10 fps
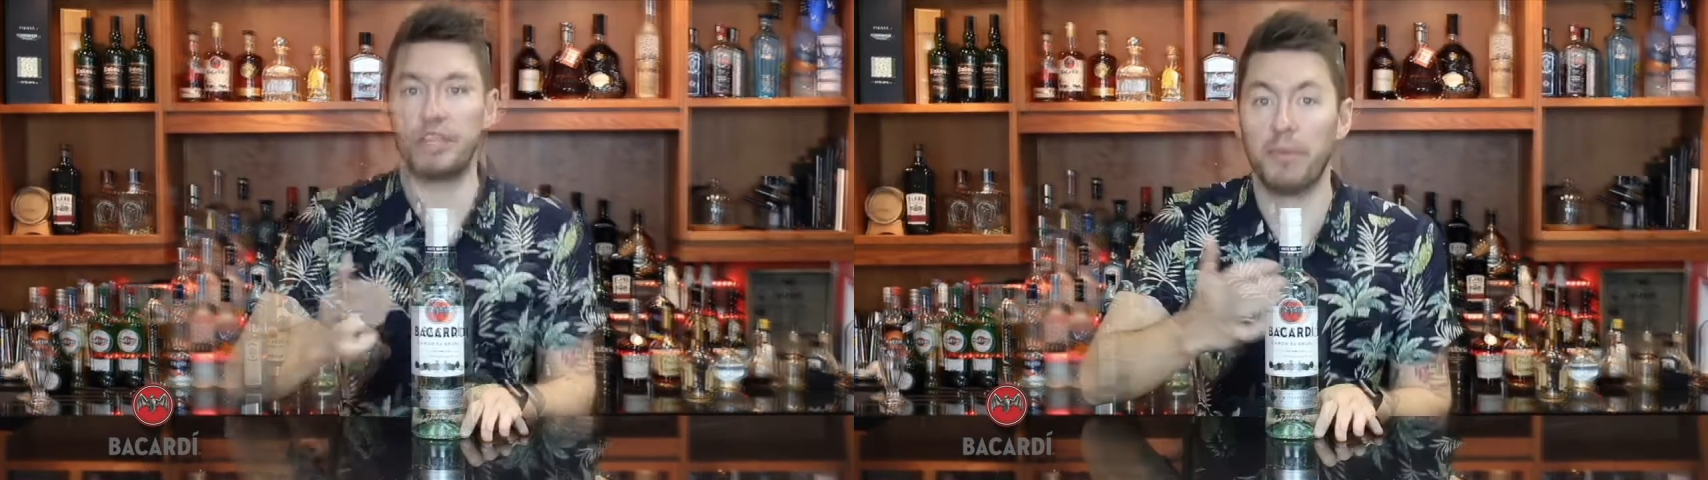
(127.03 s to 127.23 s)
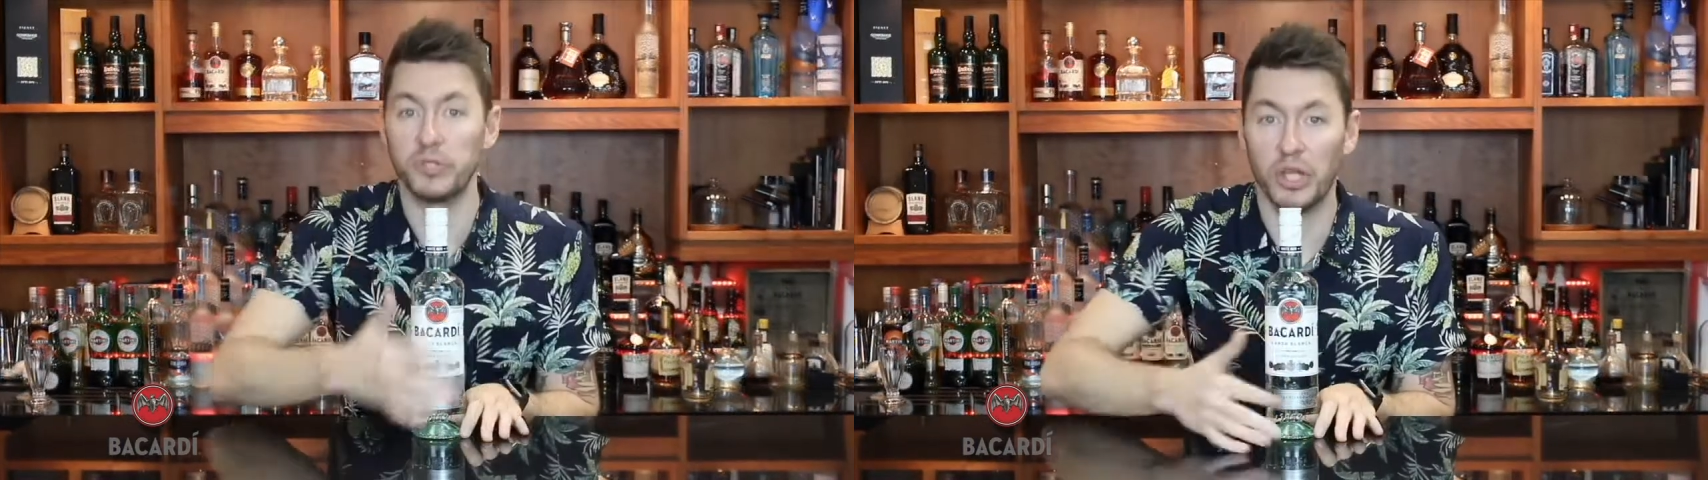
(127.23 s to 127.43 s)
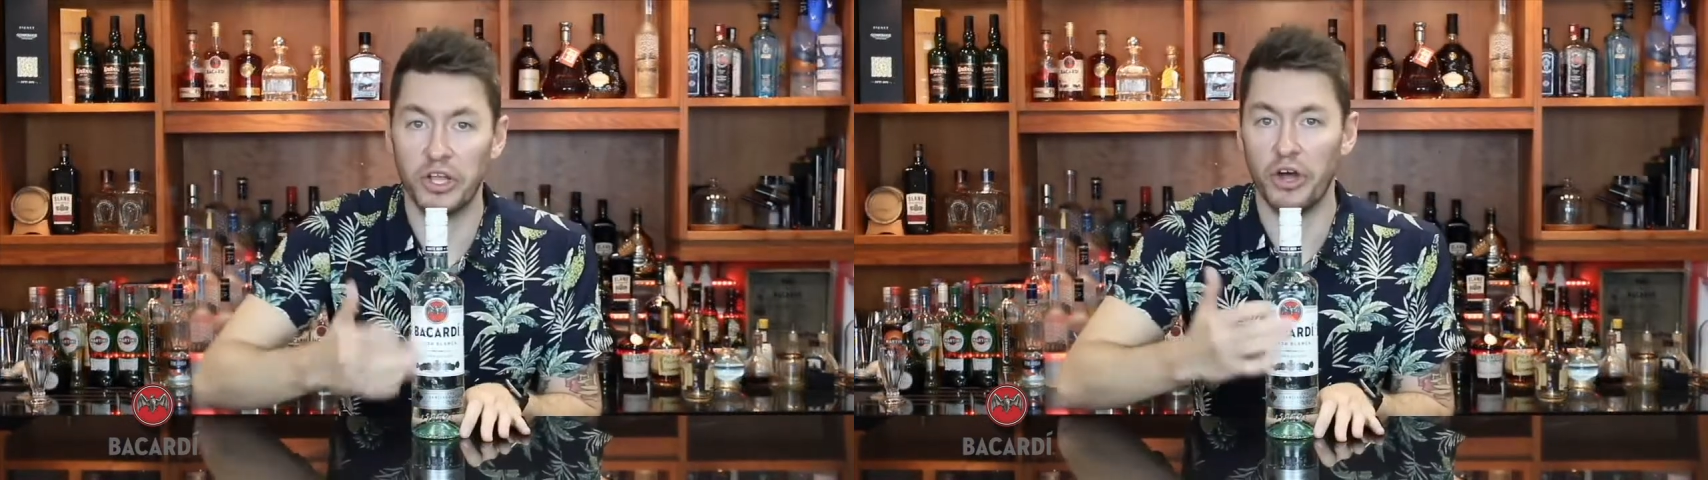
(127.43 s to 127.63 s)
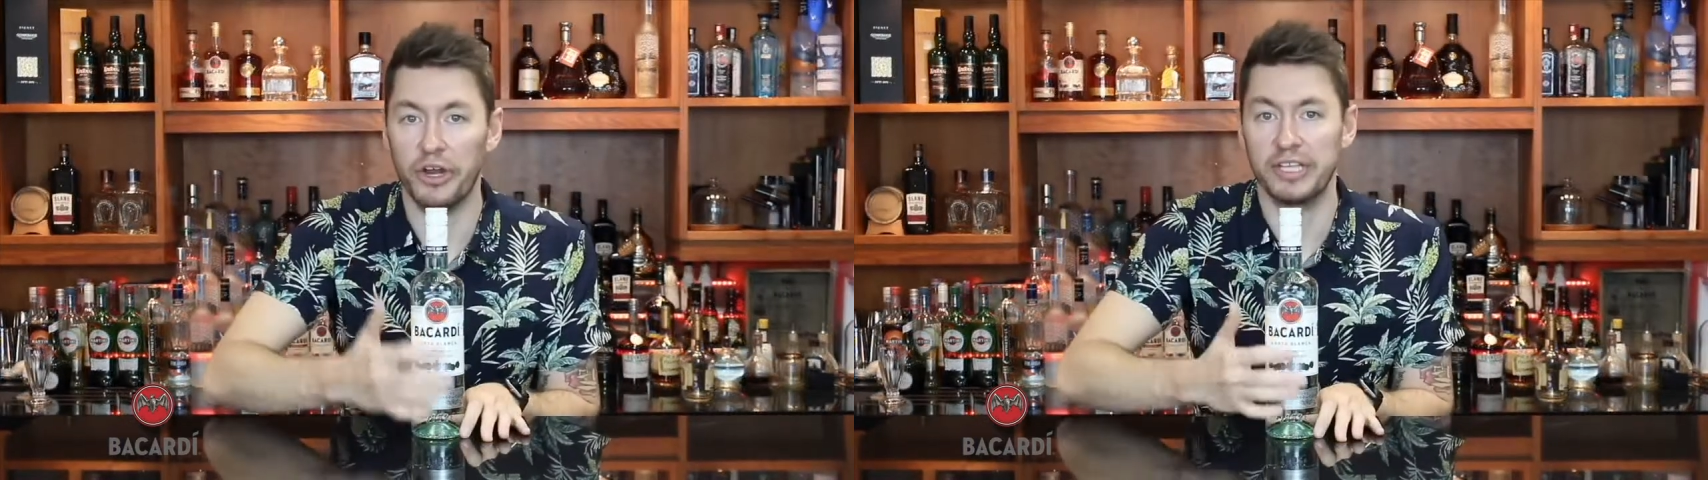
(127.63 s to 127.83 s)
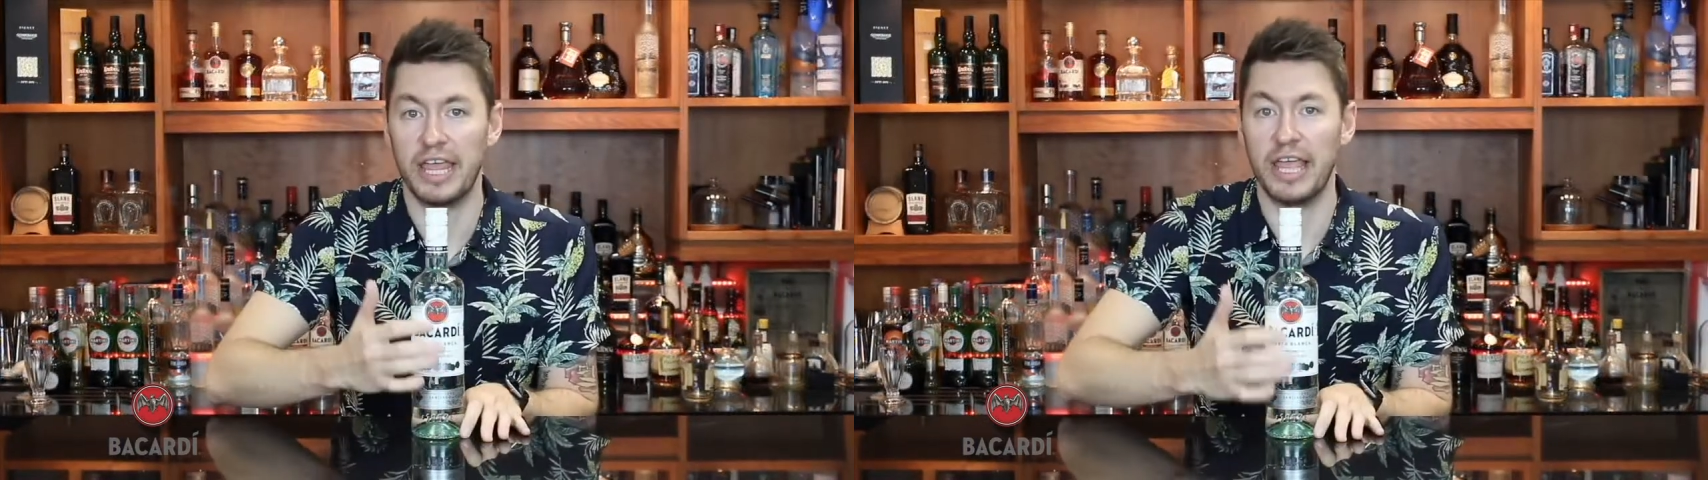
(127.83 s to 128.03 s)
The most
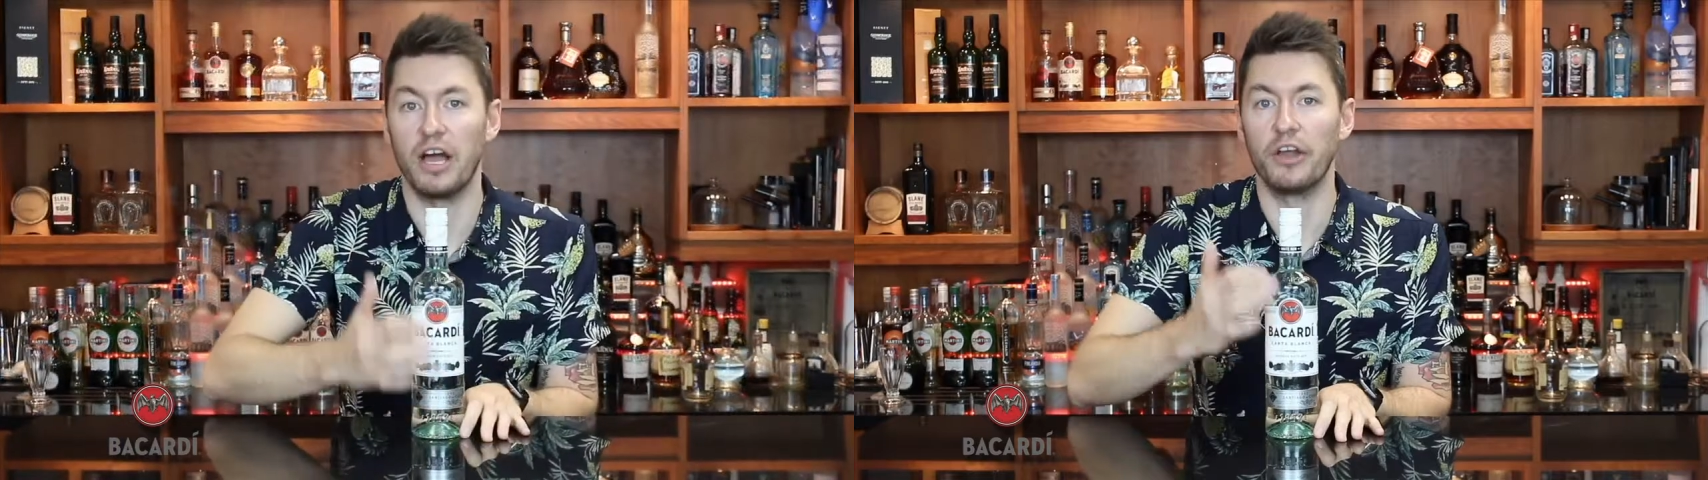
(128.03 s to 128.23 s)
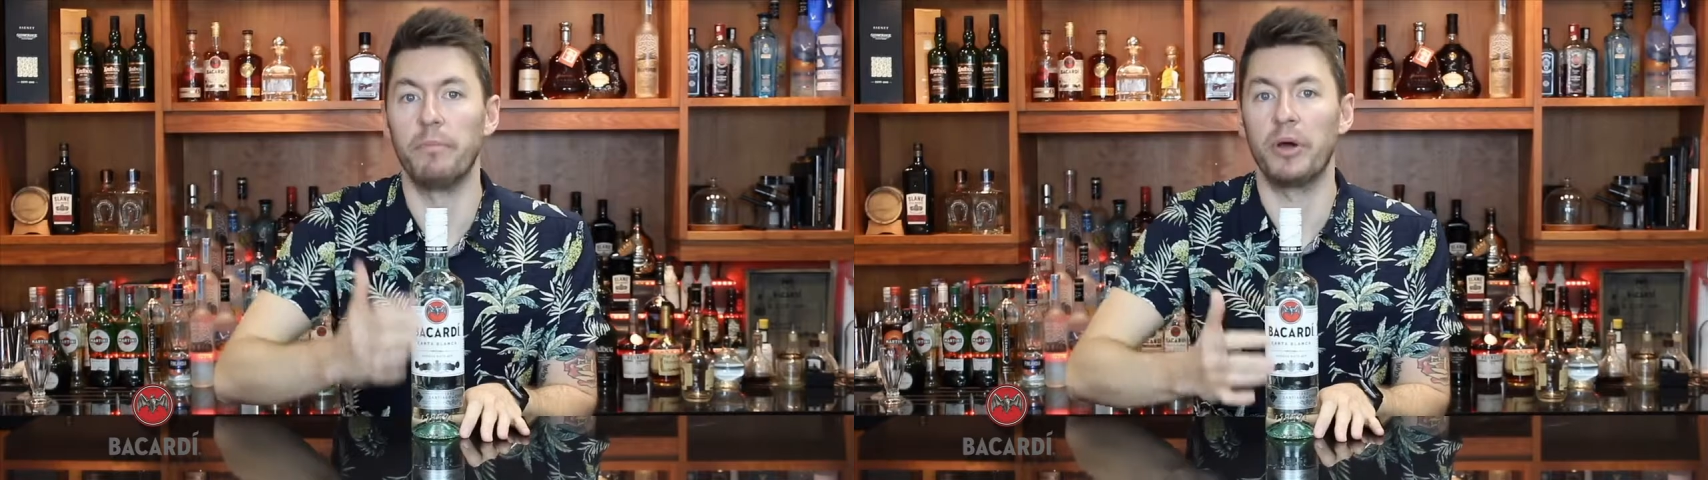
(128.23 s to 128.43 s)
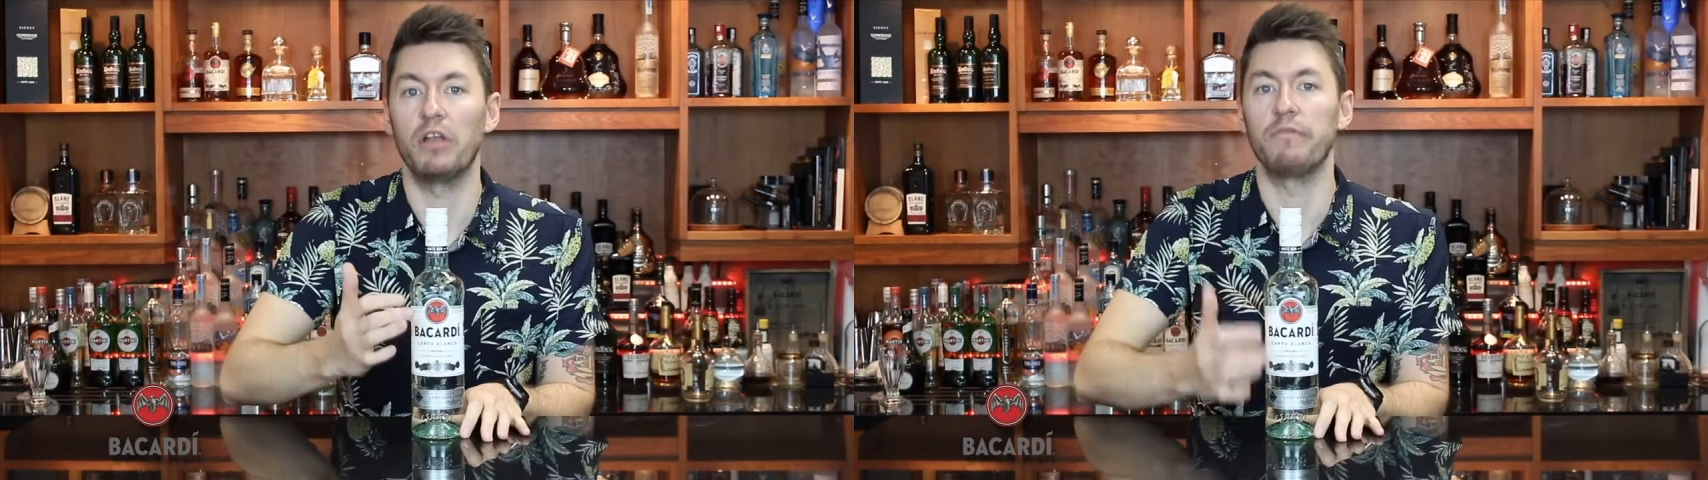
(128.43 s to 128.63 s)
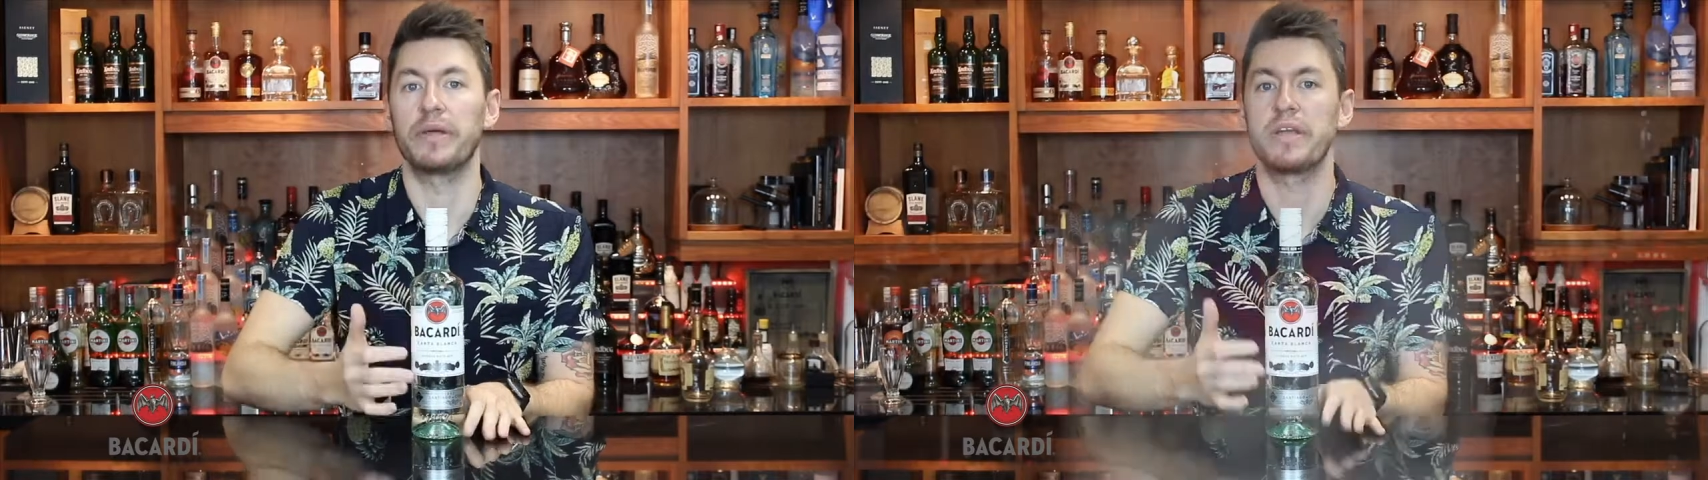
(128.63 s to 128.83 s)
iconic thing on a bottle of